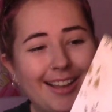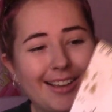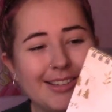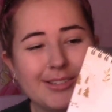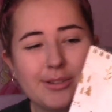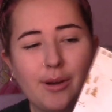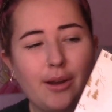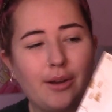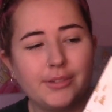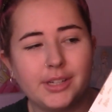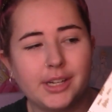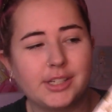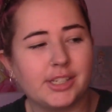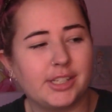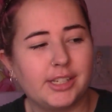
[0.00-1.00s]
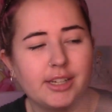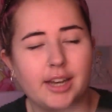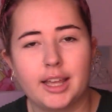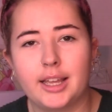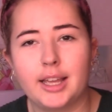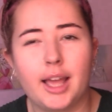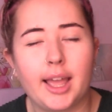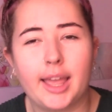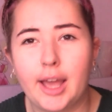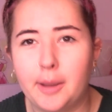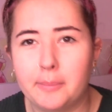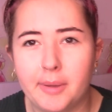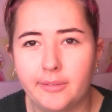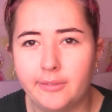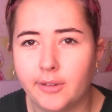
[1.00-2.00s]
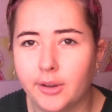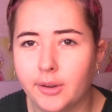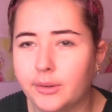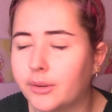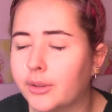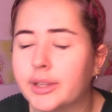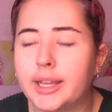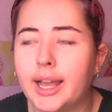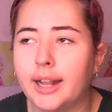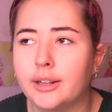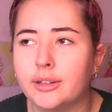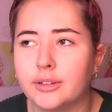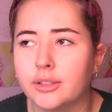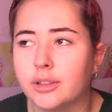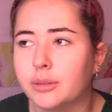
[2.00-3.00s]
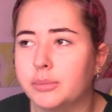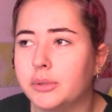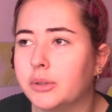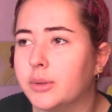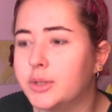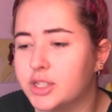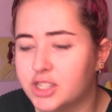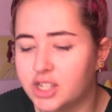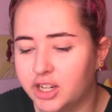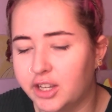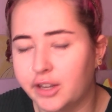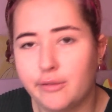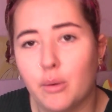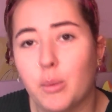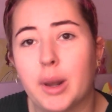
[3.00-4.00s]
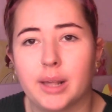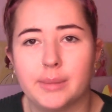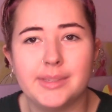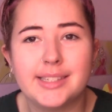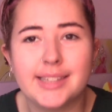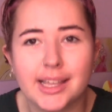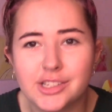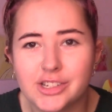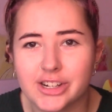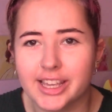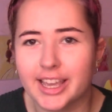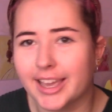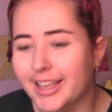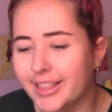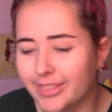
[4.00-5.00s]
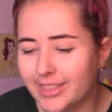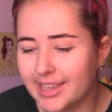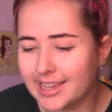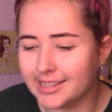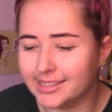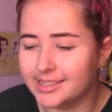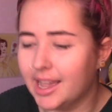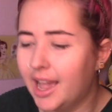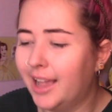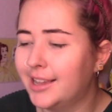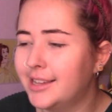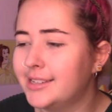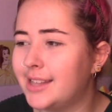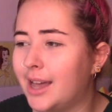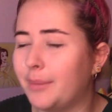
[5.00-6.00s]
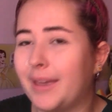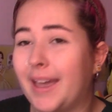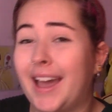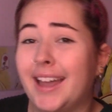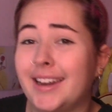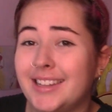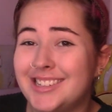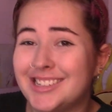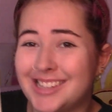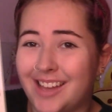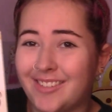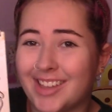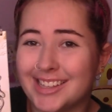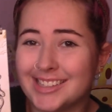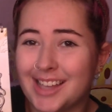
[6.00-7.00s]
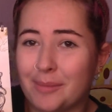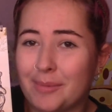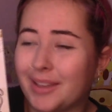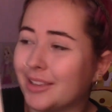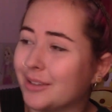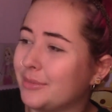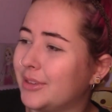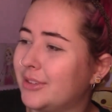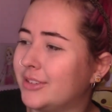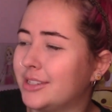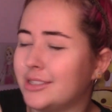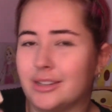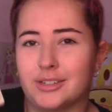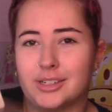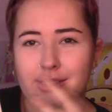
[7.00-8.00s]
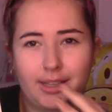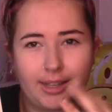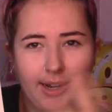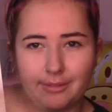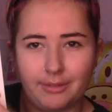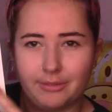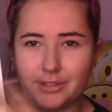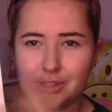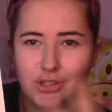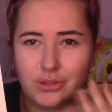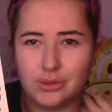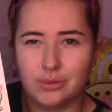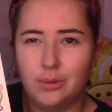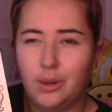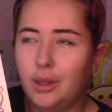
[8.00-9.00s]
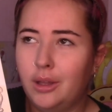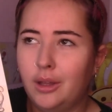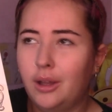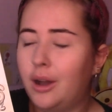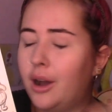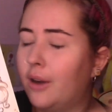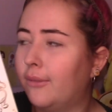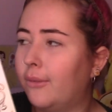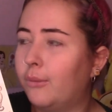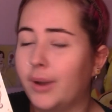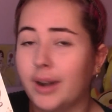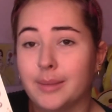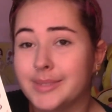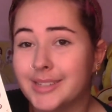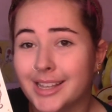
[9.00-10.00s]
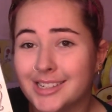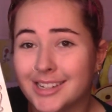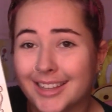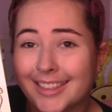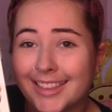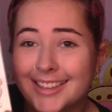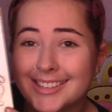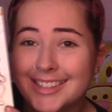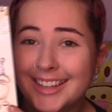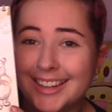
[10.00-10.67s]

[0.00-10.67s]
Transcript: because quite often I just need to like get up my phone or the calendar on the computer just to look for when I'm scheduling in things. So that'll be handy, just have that sat by the computer so just I can have a visual of when I'm scheduling things